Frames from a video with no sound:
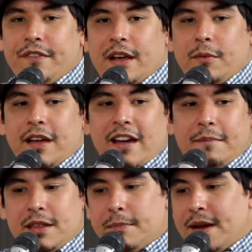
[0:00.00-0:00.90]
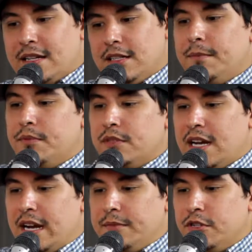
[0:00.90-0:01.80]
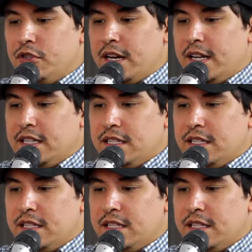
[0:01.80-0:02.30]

like we have been the past couple times to try to get